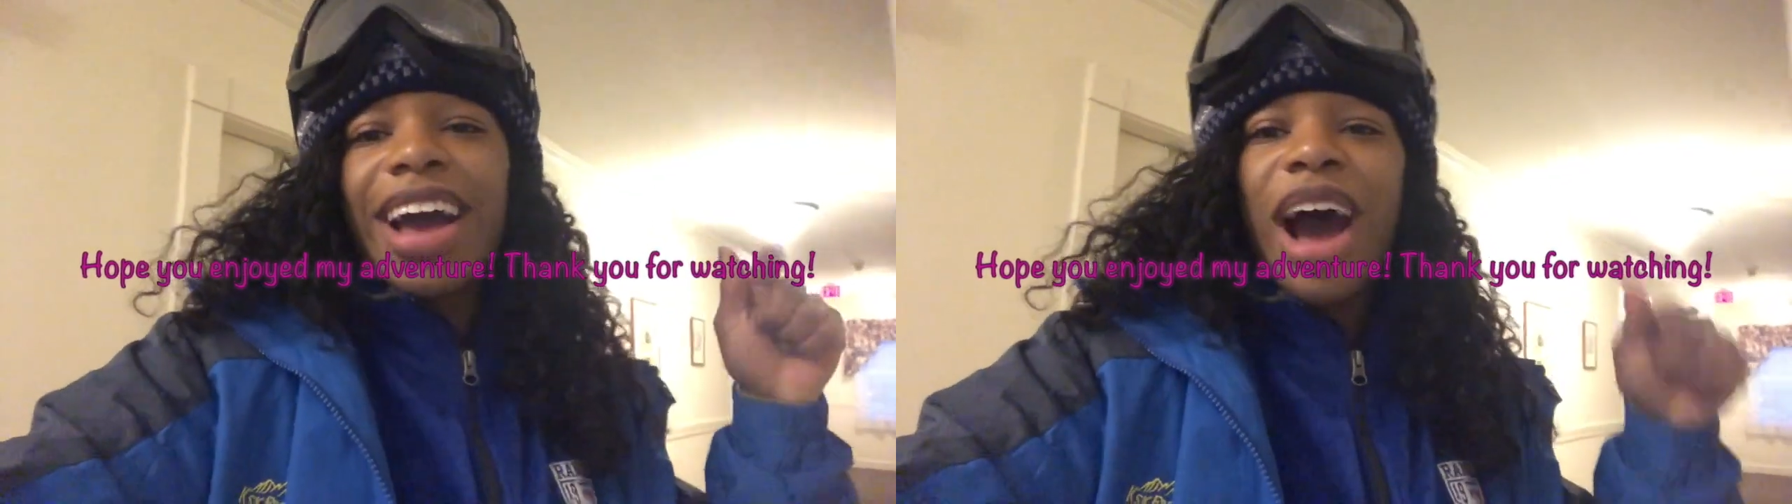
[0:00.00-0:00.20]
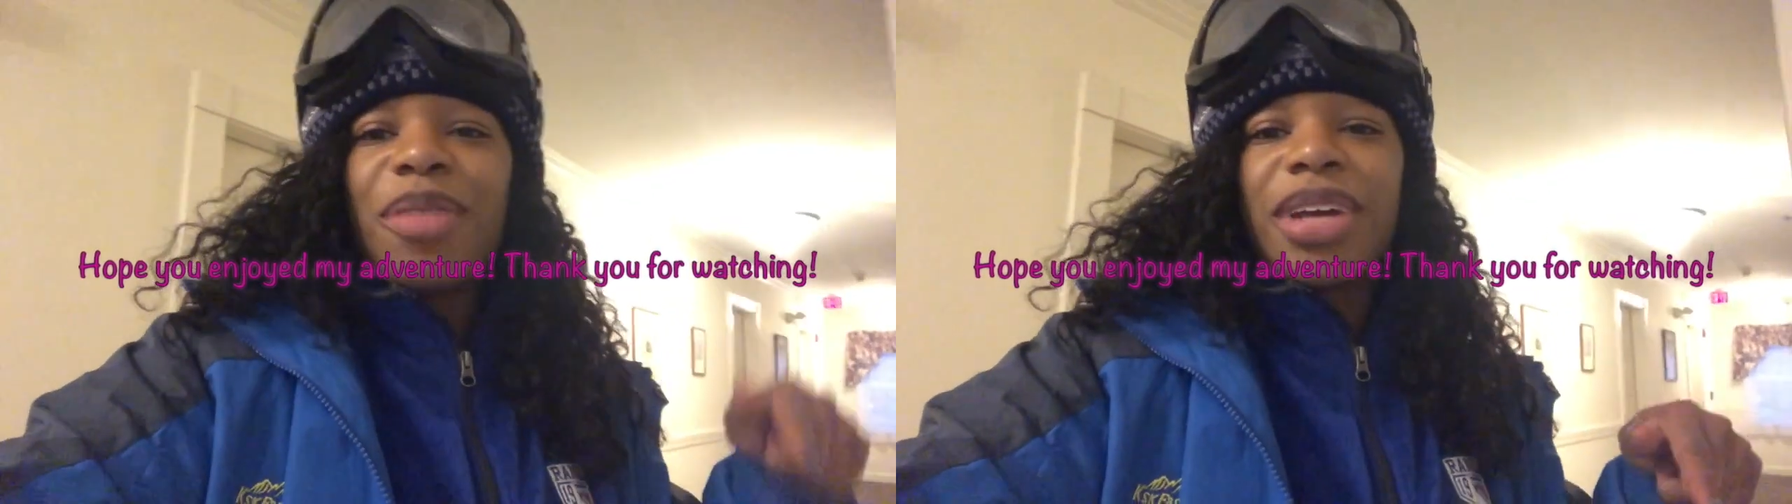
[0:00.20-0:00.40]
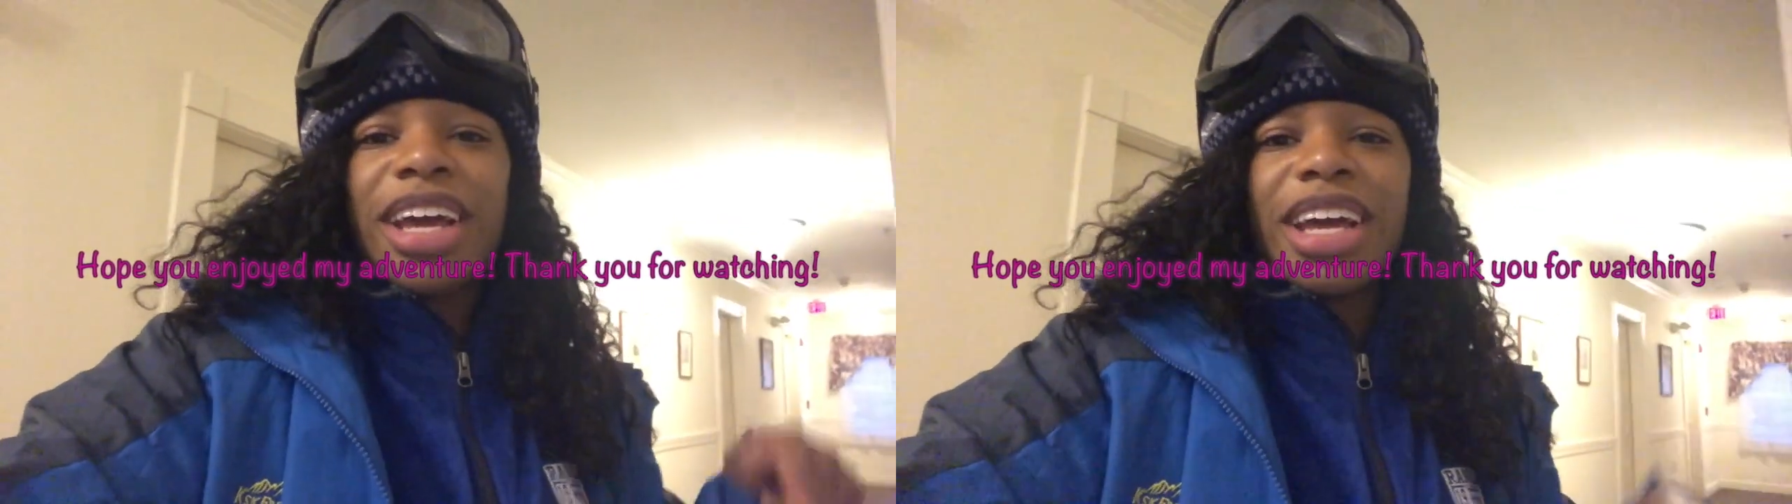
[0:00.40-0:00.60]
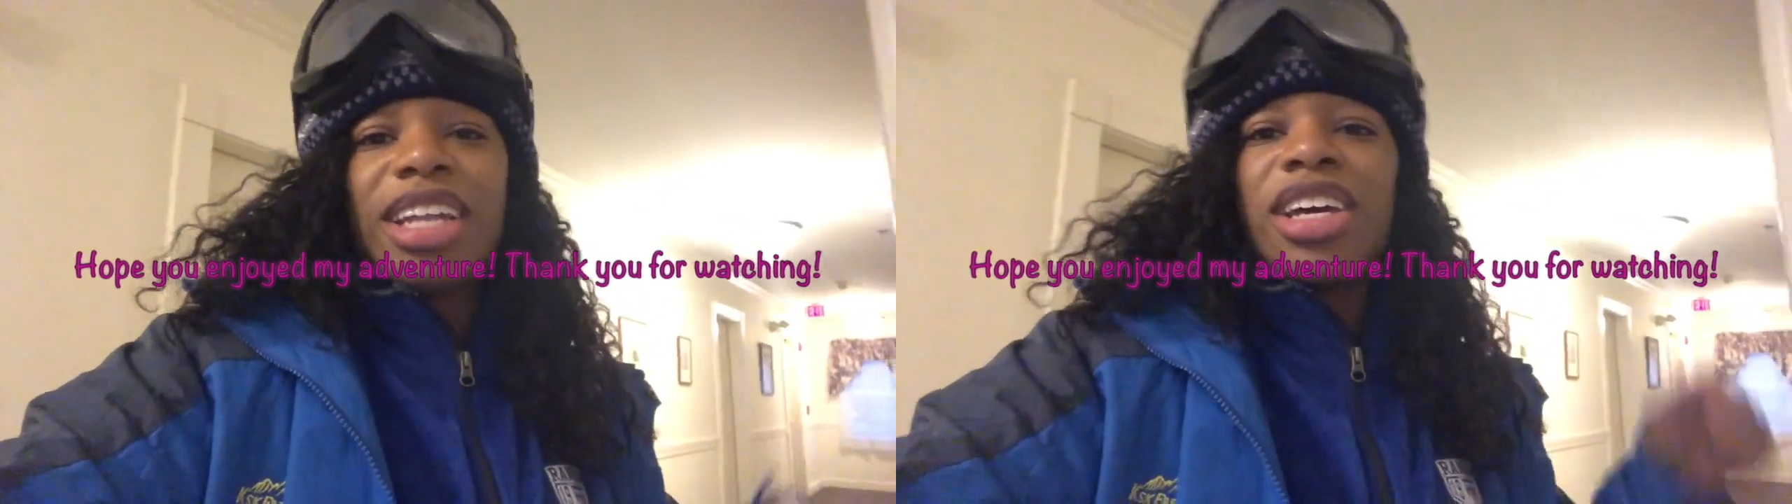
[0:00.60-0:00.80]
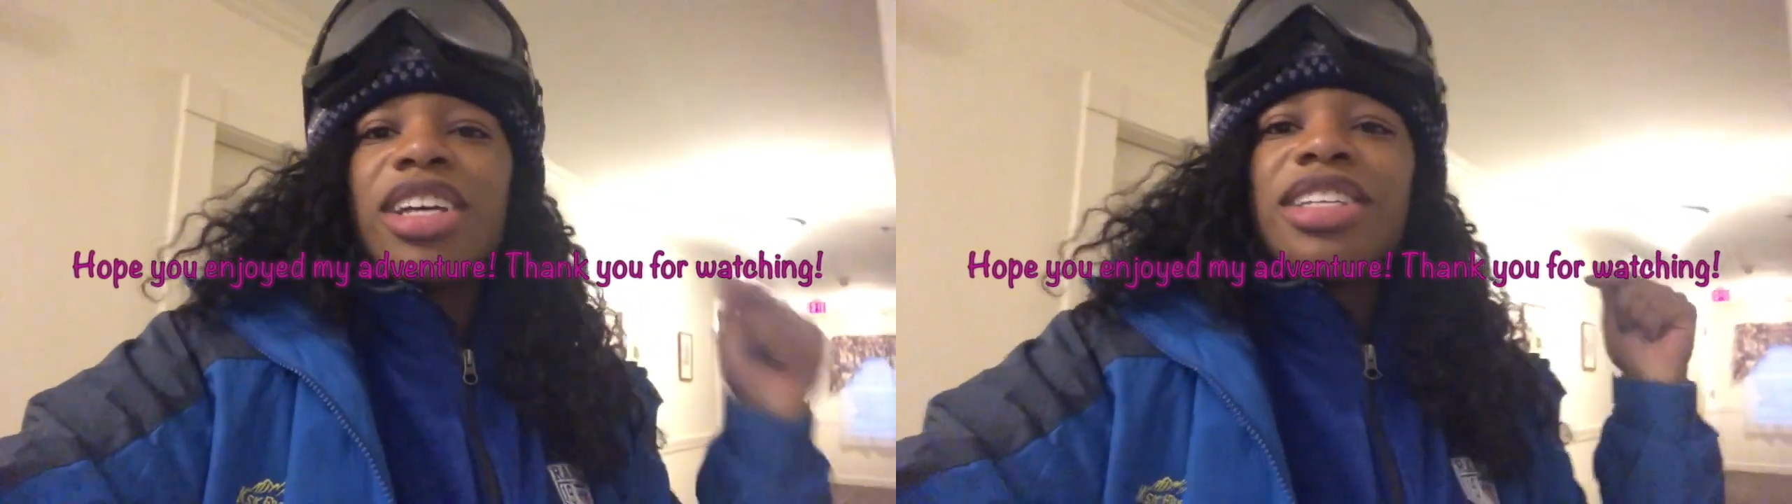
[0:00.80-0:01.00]
comment, and
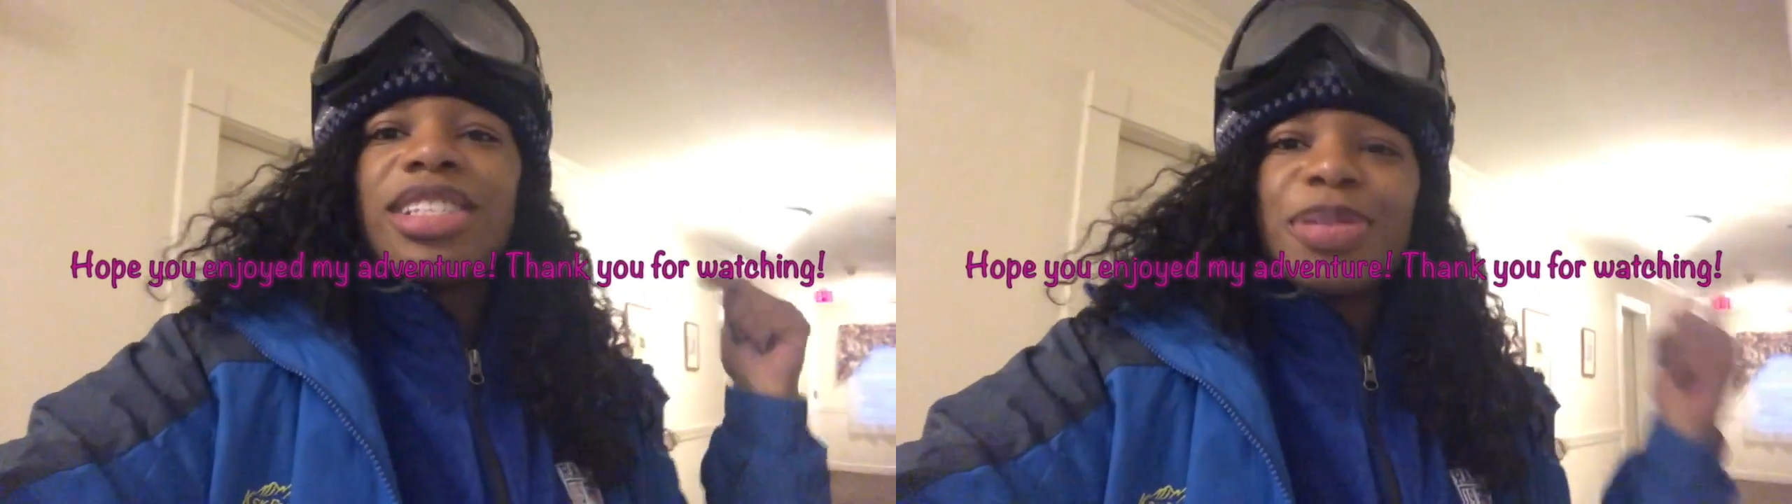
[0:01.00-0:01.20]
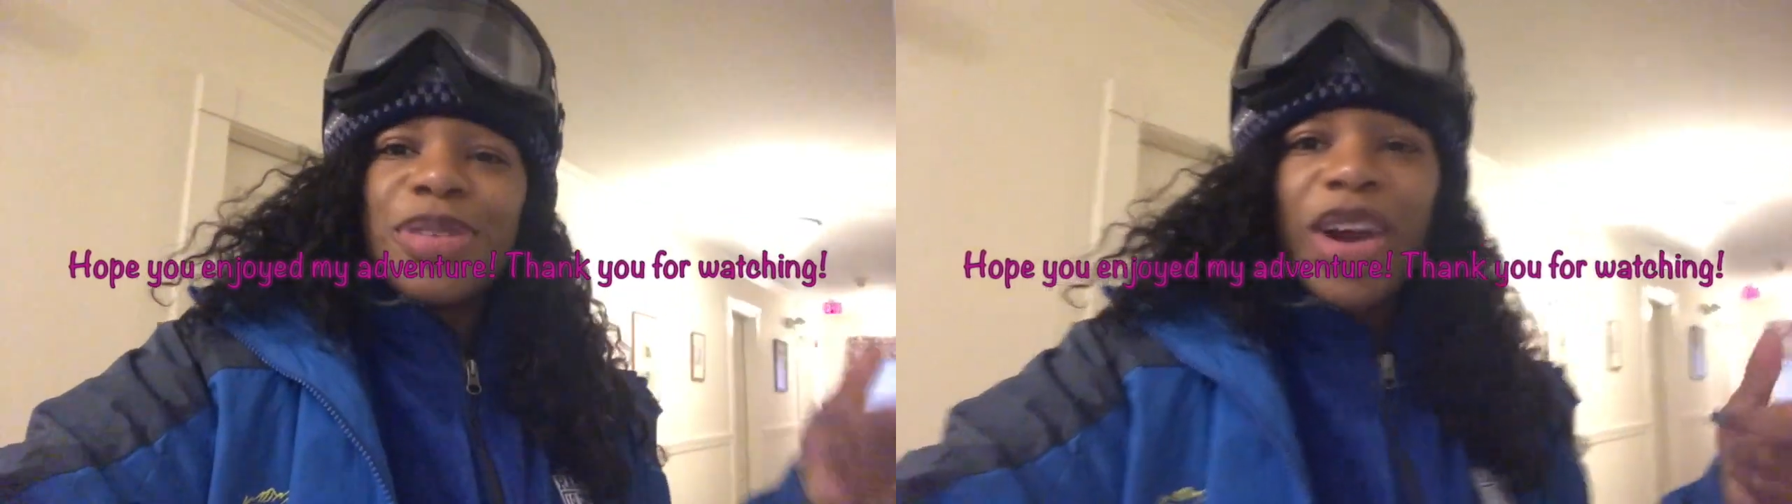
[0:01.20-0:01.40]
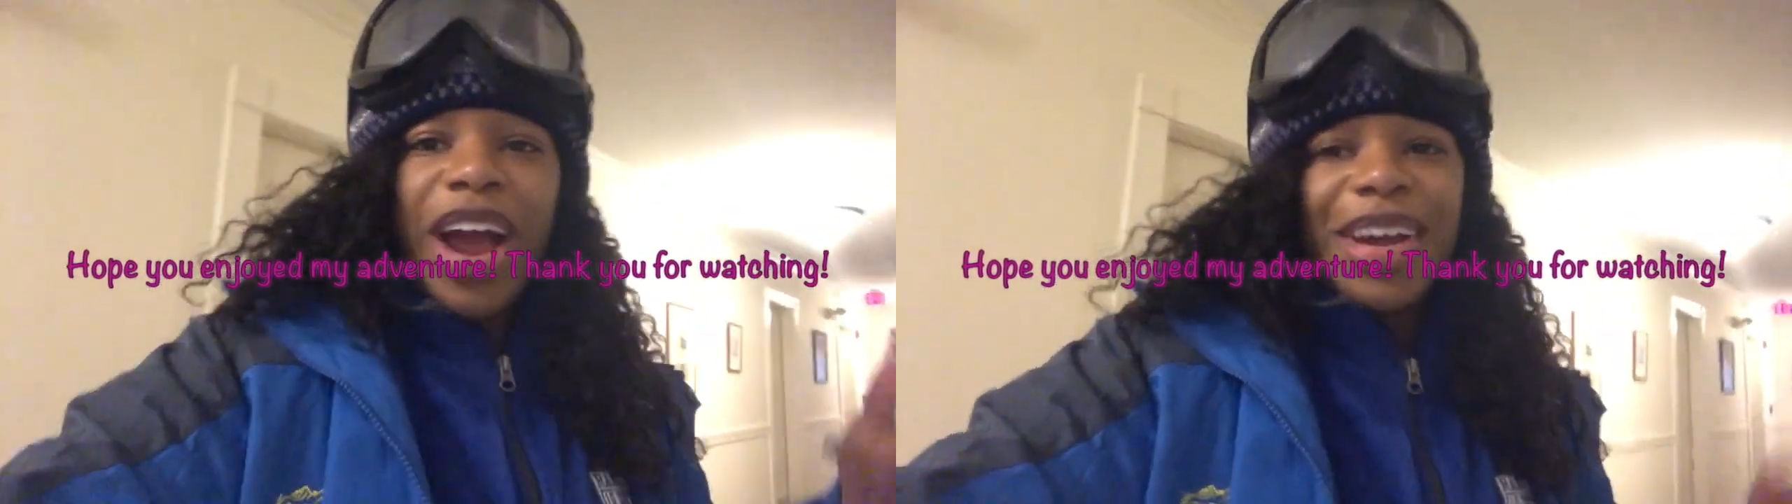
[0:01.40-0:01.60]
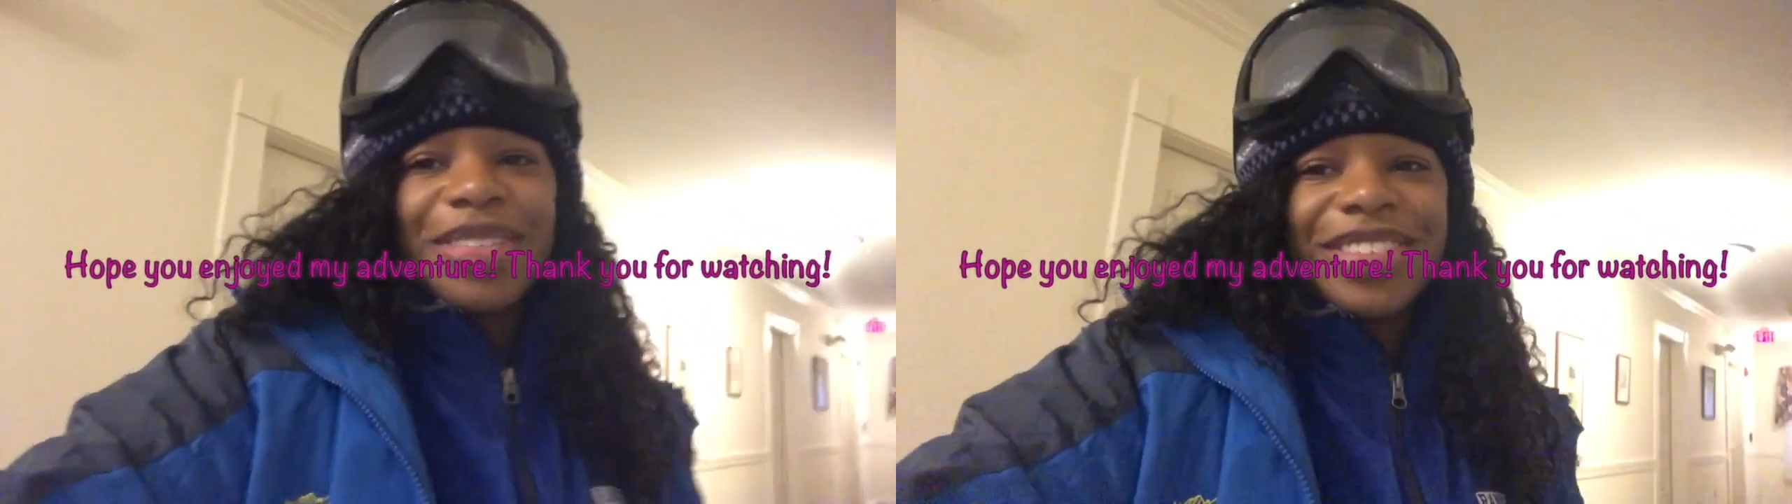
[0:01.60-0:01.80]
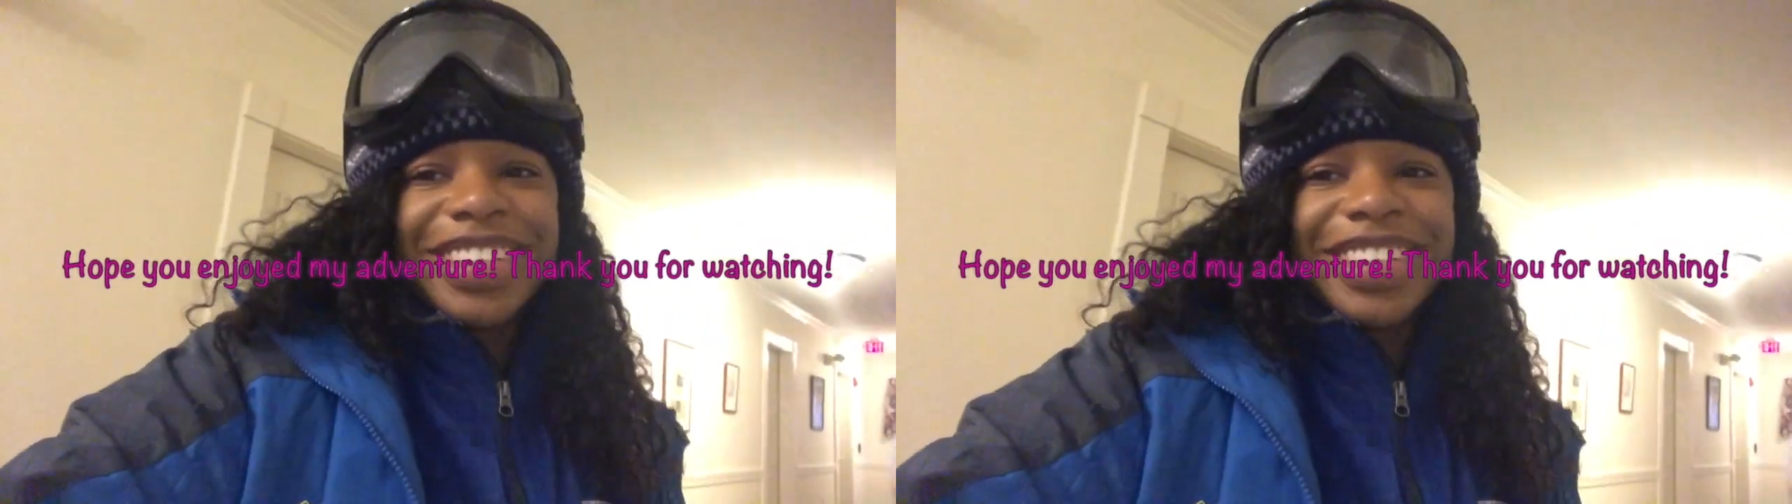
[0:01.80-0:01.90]
subscribe.